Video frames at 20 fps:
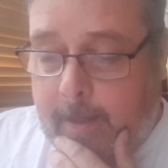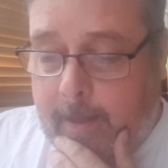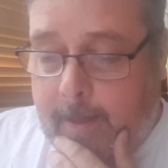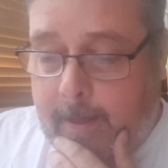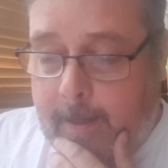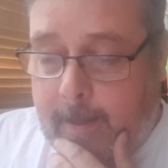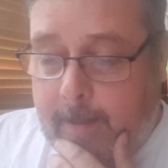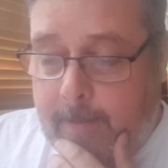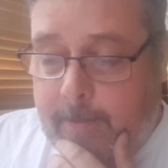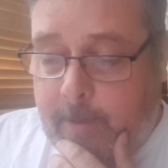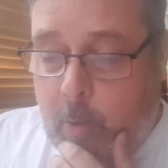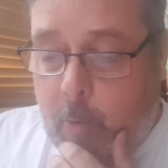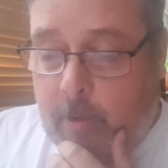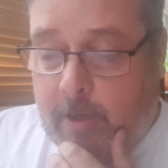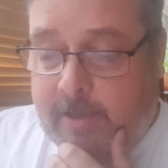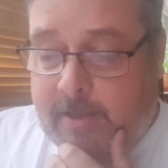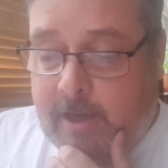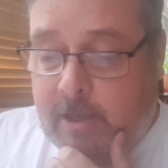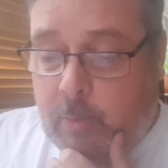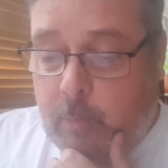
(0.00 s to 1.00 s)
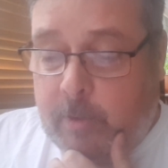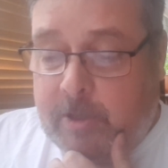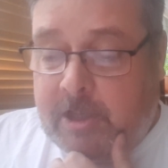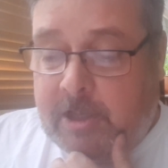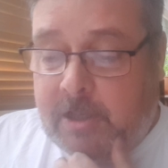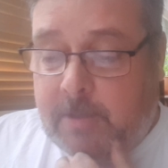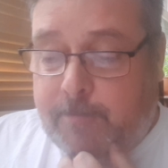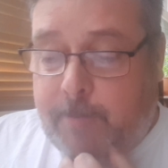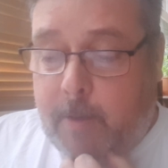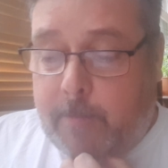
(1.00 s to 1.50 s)
The organisation
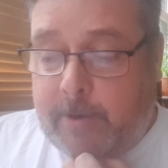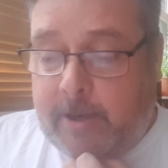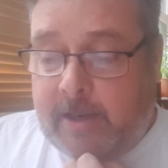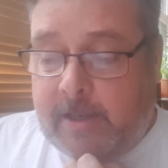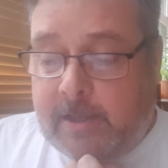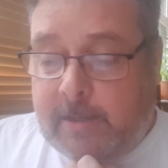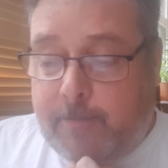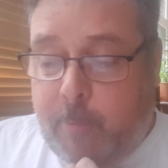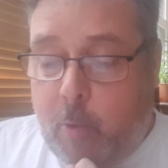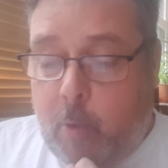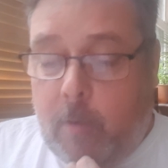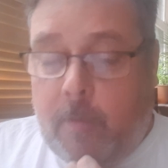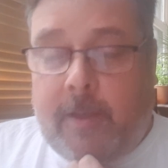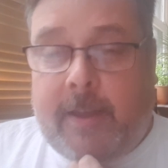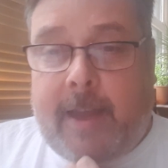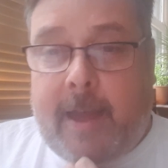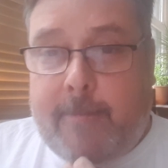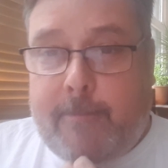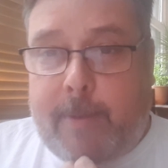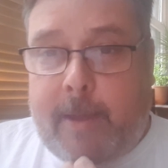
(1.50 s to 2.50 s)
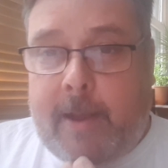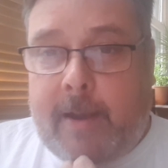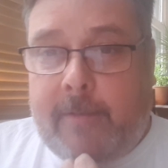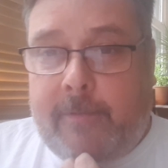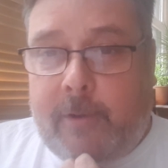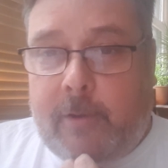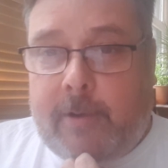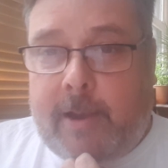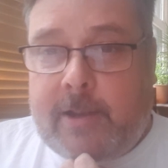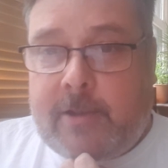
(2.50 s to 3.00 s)
wishes to publicly support the campaign
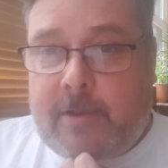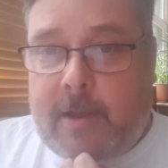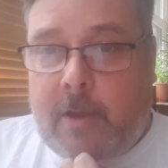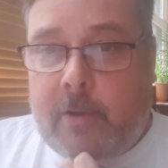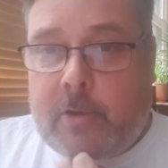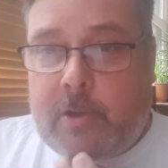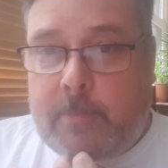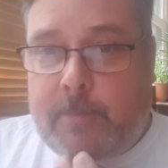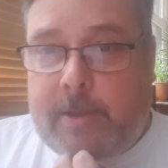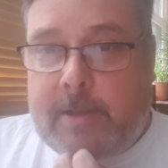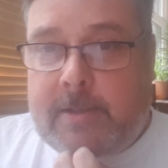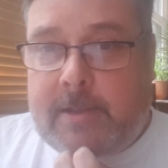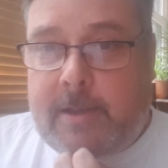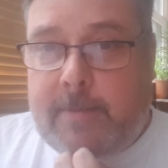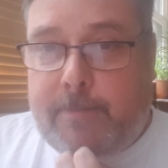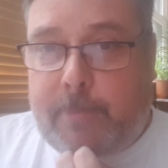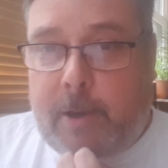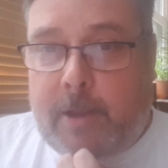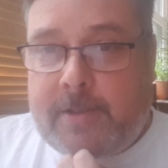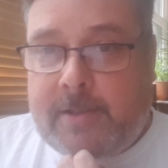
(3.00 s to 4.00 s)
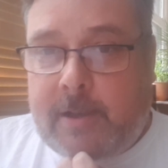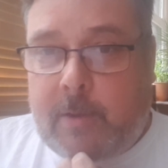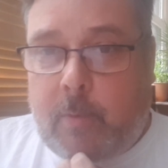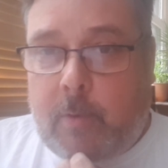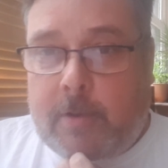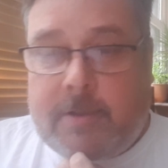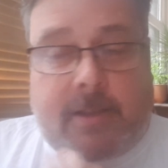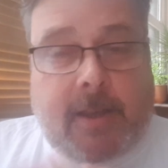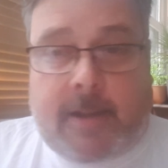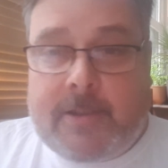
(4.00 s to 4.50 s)
for greater LGBT plus
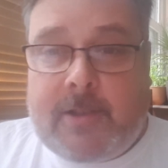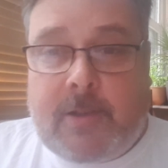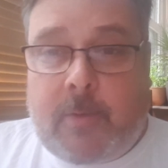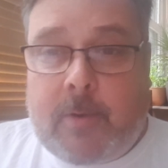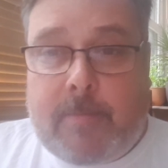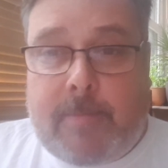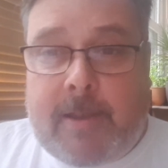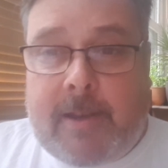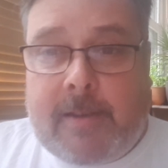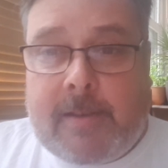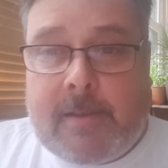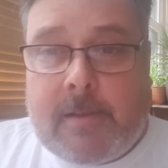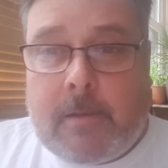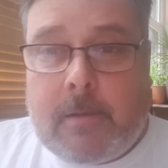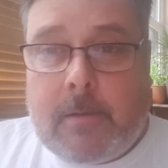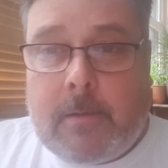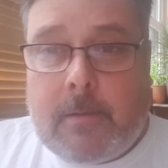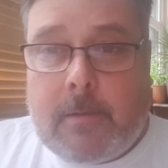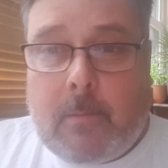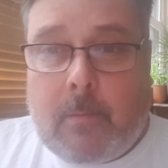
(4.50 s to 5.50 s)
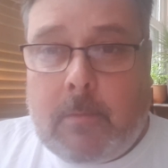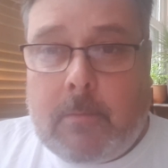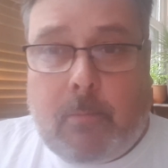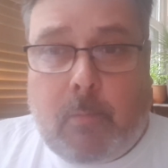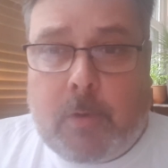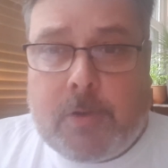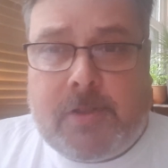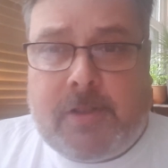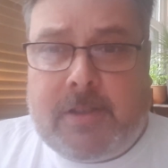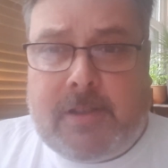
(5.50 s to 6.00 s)
equality. I don't know what it means.
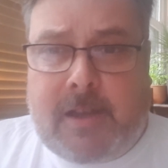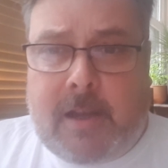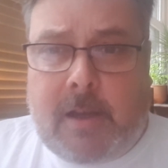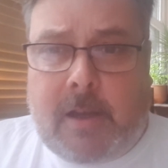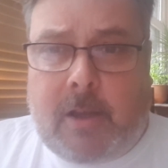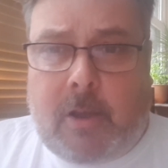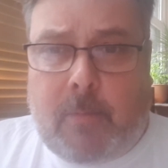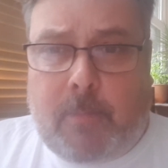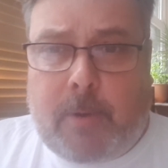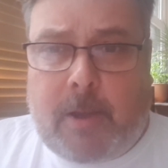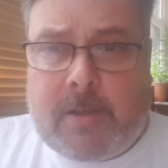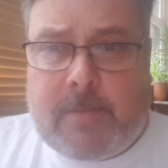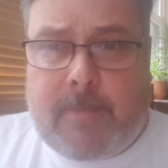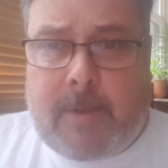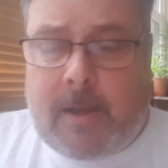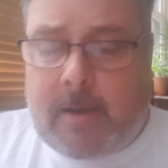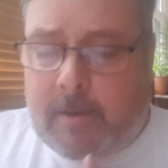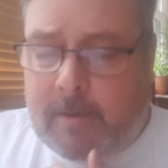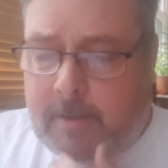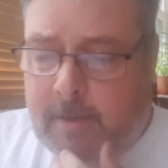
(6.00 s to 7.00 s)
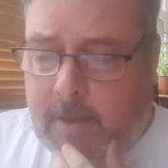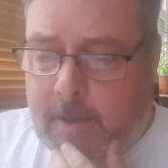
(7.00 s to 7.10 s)
What's the T and Q plus mean?